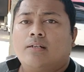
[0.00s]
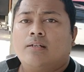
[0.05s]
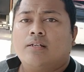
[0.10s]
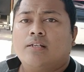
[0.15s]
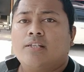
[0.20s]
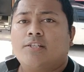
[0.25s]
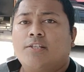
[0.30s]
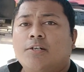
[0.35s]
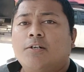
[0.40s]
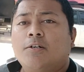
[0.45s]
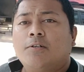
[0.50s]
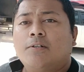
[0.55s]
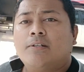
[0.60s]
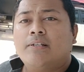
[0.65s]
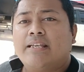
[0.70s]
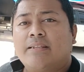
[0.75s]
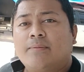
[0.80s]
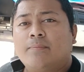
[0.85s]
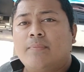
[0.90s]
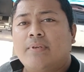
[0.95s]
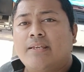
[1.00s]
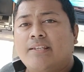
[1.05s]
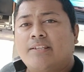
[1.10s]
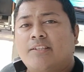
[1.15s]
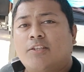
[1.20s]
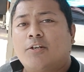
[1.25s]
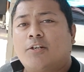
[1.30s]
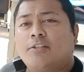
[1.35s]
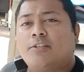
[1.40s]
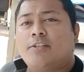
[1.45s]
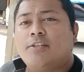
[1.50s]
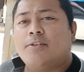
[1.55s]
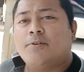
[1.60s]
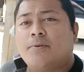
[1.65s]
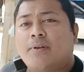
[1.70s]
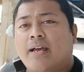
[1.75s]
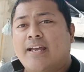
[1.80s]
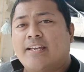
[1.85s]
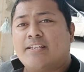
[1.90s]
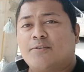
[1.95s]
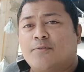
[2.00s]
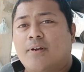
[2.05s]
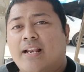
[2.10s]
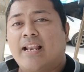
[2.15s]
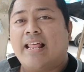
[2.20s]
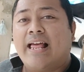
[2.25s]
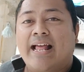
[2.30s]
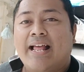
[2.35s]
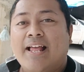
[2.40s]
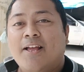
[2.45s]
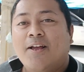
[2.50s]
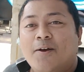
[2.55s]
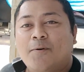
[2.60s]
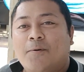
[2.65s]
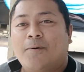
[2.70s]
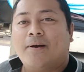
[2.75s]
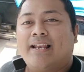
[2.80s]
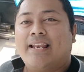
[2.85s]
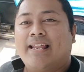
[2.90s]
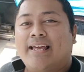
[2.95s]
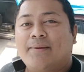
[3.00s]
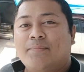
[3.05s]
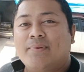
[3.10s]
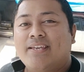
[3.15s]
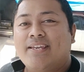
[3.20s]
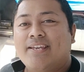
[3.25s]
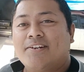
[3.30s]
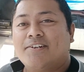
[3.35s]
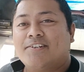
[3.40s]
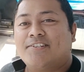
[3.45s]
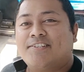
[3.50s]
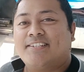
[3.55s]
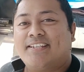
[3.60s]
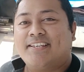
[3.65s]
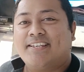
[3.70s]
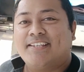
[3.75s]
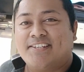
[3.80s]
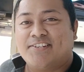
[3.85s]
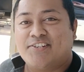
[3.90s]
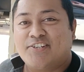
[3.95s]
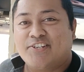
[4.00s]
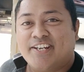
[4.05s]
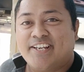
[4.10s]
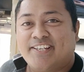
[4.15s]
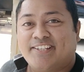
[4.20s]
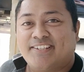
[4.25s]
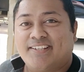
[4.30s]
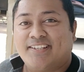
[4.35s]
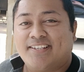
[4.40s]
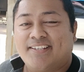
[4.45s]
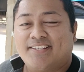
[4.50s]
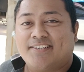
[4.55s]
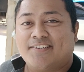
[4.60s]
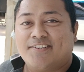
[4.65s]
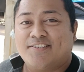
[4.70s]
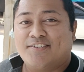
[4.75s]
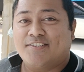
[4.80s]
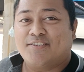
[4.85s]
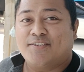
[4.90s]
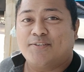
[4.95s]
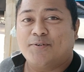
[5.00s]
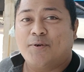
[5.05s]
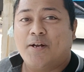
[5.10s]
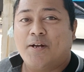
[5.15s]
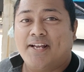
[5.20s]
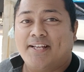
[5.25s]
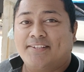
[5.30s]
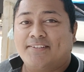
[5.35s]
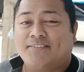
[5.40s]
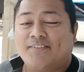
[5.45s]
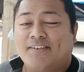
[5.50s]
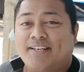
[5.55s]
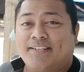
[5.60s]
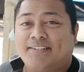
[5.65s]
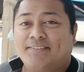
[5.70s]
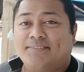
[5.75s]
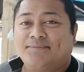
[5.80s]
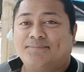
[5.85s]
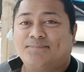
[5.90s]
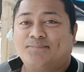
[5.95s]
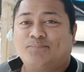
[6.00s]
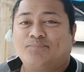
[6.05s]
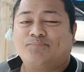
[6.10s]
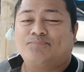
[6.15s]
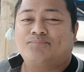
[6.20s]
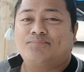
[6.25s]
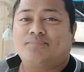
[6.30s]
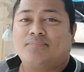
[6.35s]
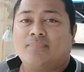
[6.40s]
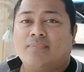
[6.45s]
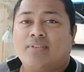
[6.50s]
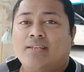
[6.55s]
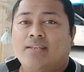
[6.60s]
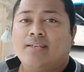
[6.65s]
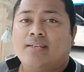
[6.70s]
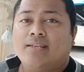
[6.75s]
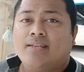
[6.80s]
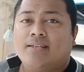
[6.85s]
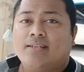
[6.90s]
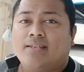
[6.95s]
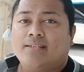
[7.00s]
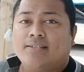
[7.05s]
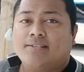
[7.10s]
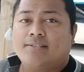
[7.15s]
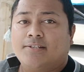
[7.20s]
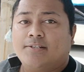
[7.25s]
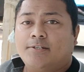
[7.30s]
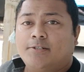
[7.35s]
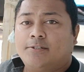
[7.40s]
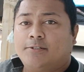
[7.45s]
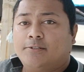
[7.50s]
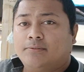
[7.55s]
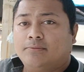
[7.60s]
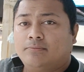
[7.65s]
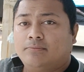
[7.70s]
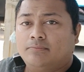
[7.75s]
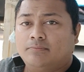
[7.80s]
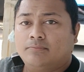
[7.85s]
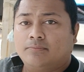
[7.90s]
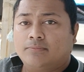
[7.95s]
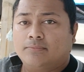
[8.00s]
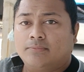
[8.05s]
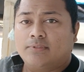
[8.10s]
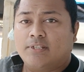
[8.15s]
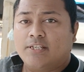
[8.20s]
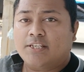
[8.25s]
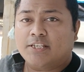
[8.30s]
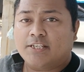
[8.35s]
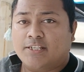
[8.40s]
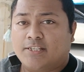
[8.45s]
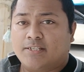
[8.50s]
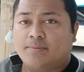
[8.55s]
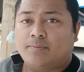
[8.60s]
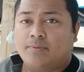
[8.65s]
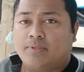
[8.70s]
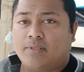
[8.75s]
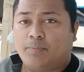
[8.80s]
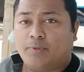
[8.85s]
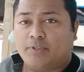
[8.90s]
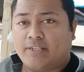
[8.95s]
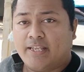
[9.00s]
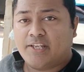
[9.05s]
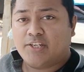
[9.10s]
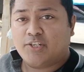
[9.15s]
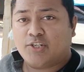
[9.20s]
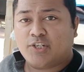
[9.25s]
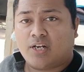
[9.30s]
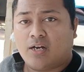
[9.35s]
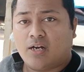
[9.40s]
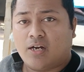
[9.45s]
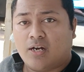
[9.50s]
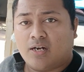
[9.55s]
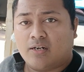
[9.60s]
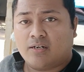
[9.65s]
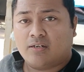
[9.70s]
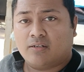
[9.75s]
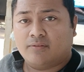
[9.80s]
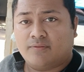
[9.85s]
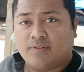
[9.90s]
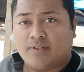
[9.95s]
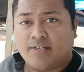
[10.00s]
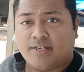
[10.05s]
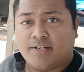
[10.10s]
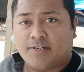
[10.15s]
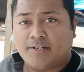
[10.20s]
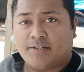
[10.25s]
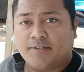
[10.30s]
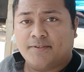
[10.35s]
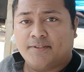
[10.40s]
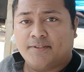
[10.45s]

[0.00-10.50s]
So let me talk to you guys while I'm here sitting in the shade because it's so hot, right? So this is the Potentia car over here.